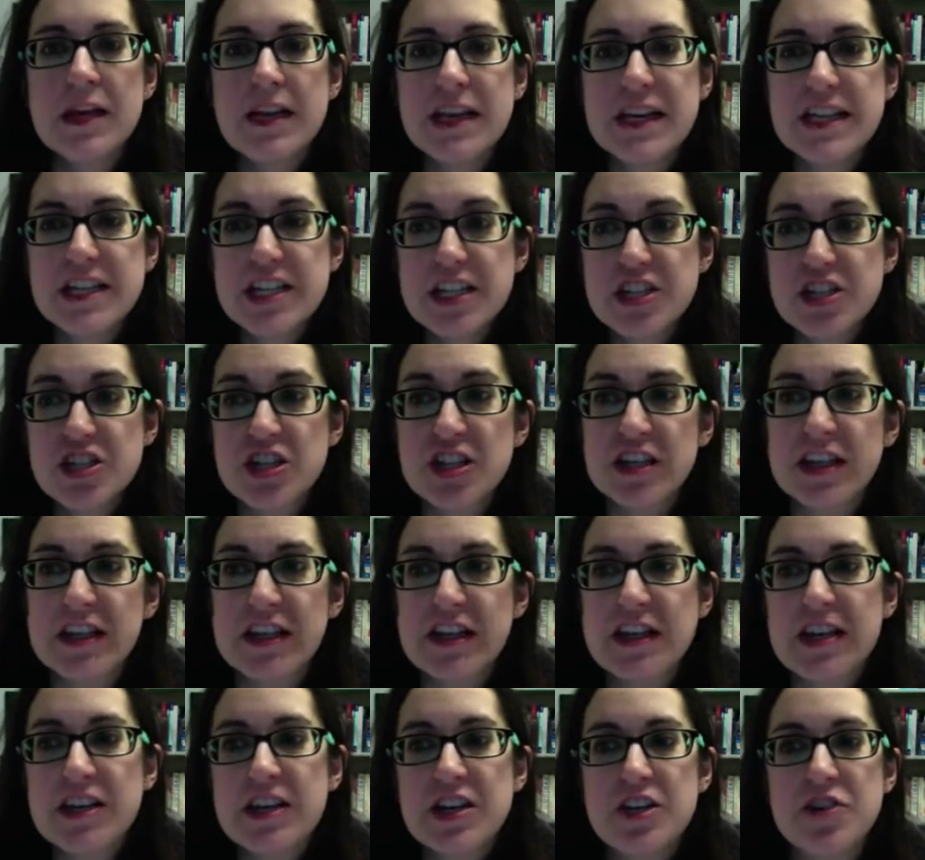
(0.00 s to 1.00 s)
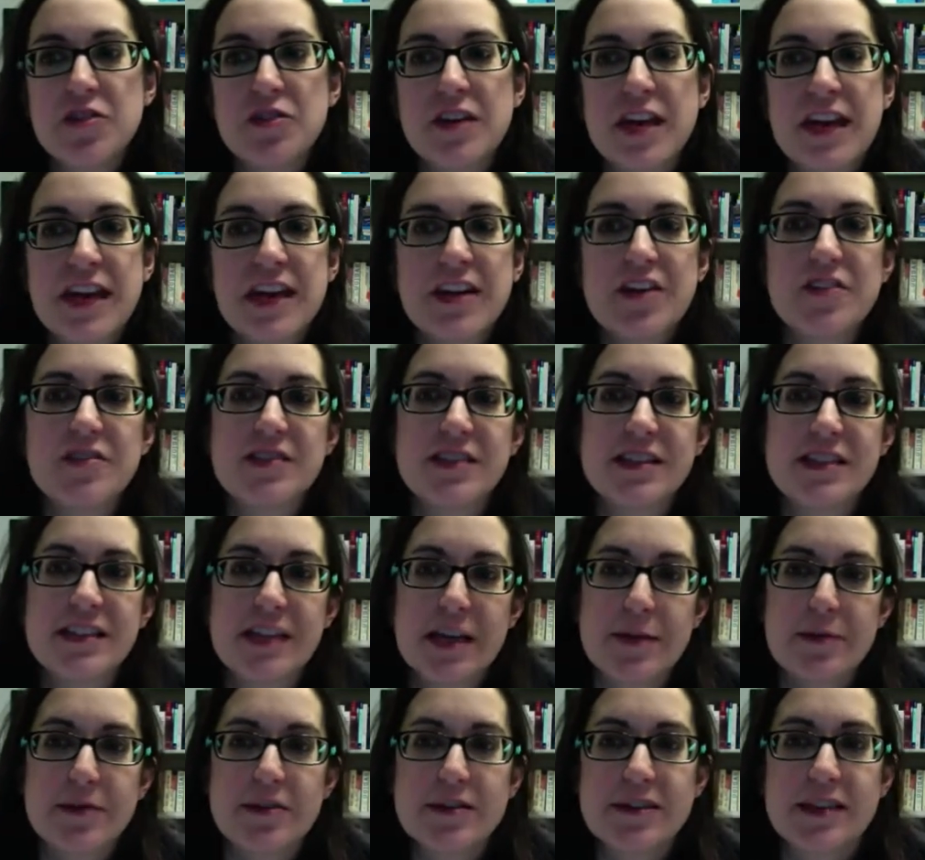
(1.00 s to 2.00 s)
Additionally, you can't use
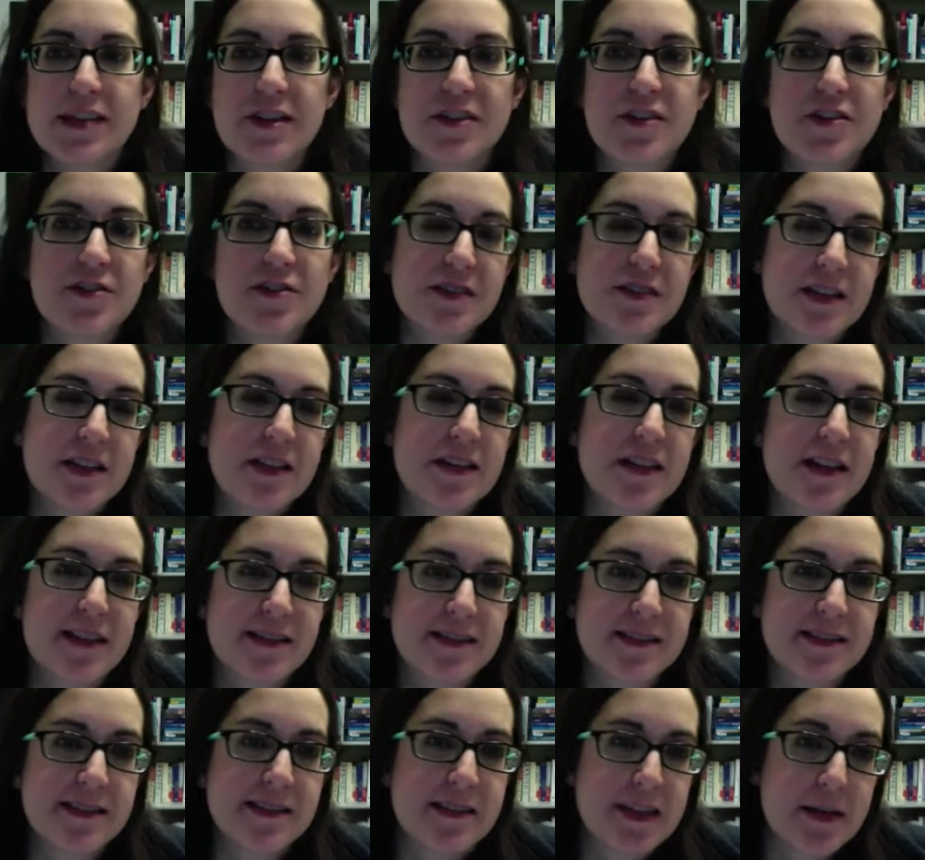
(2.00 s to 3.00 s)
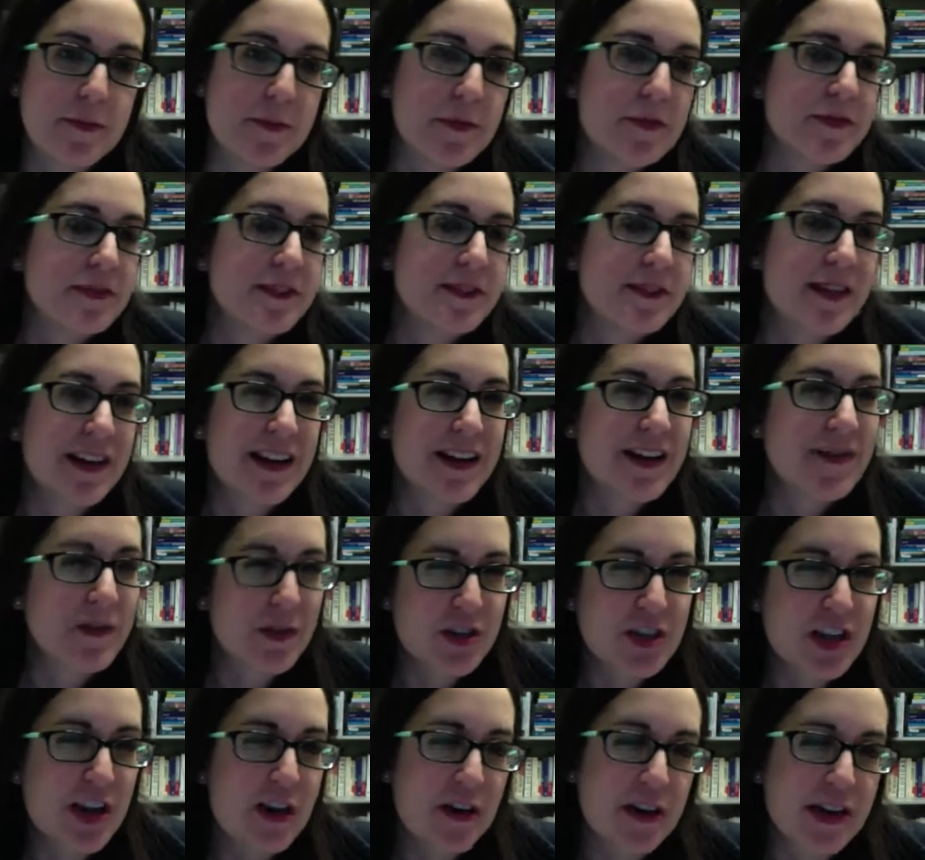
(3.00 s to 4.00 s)
examples that are in class as samples,
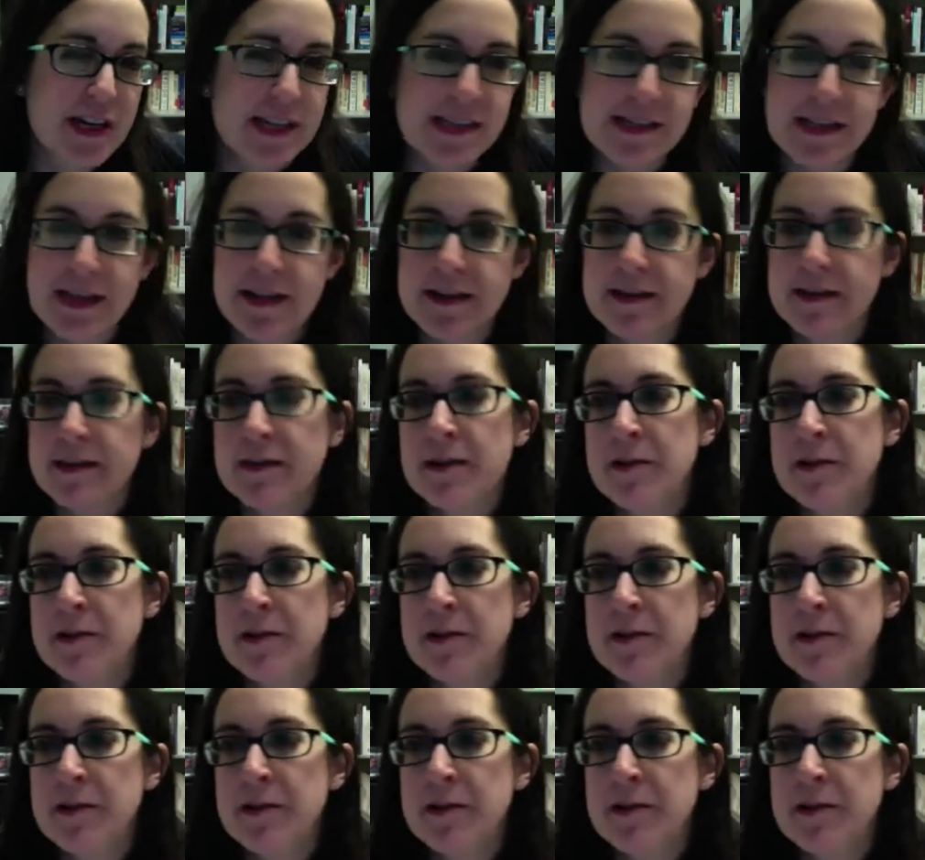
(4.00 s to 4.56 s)
which I already said.